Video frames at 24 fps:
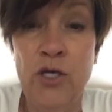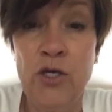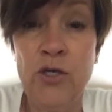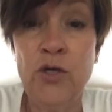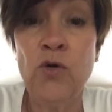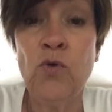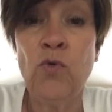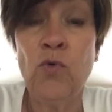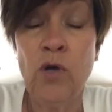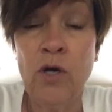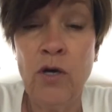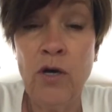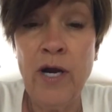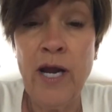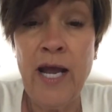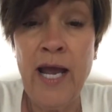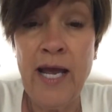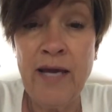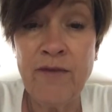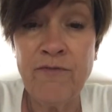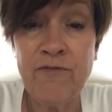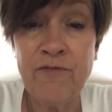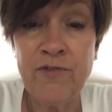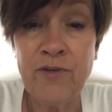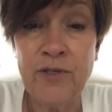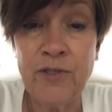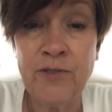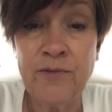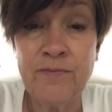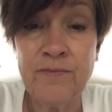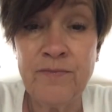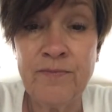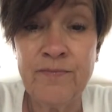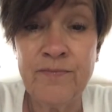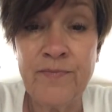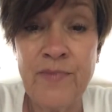You were a
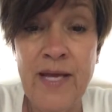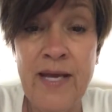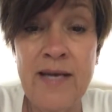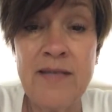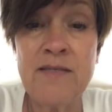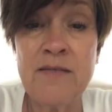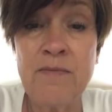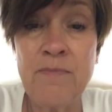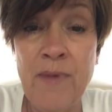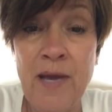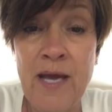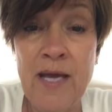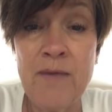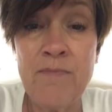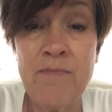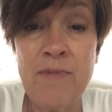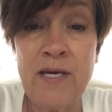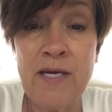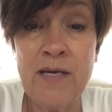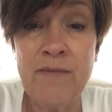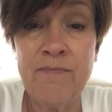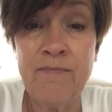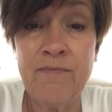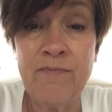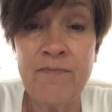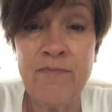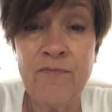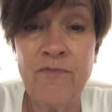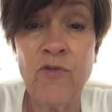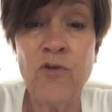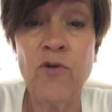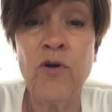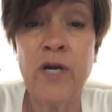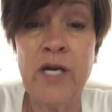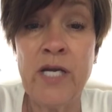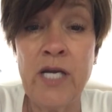handful as a baby
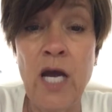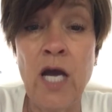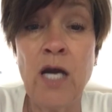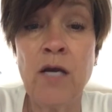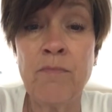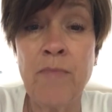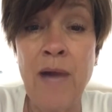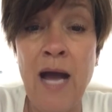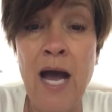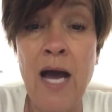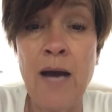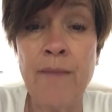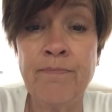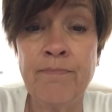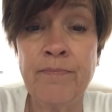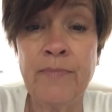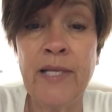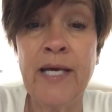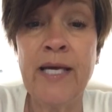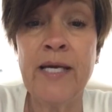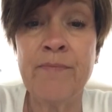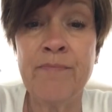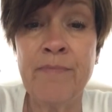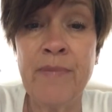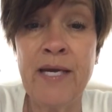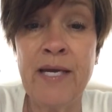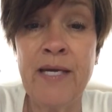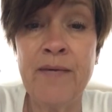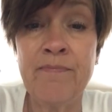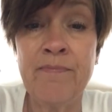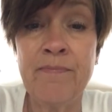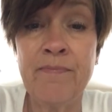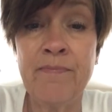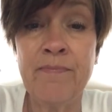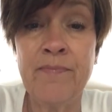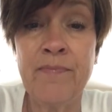for a young mom like
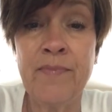me.